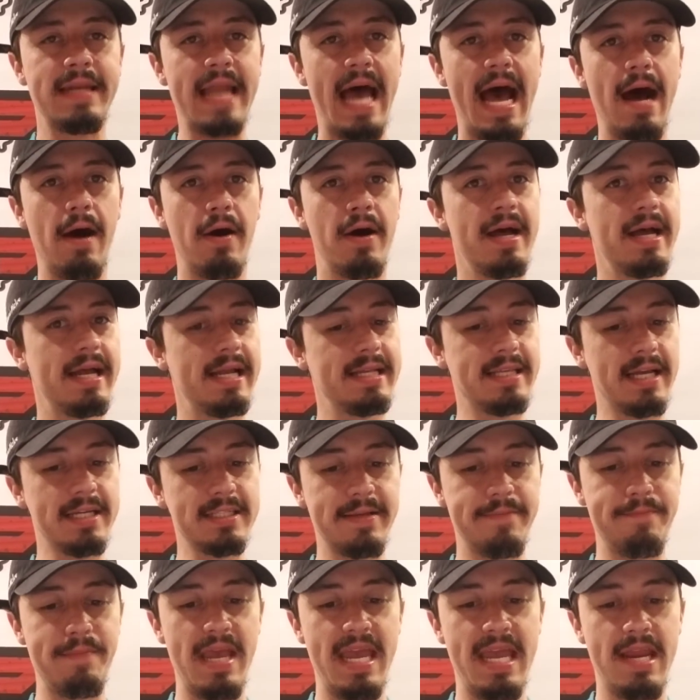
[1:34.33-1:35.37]
Now, it
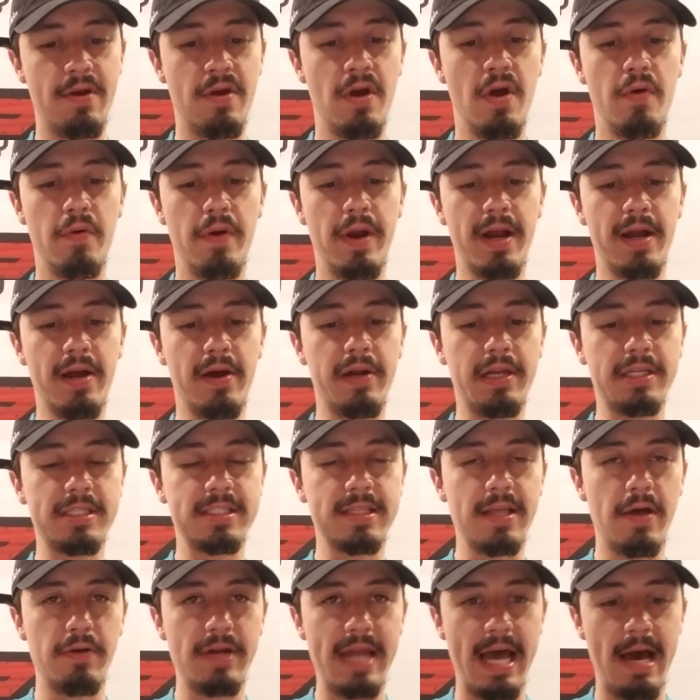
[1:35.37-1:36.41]
doesn't mean we're going to
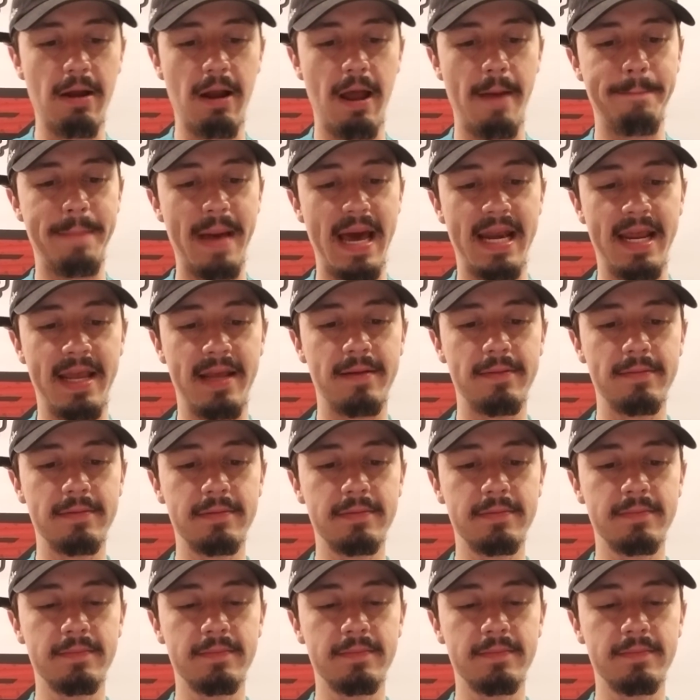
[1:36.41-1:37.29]
slow down on betting.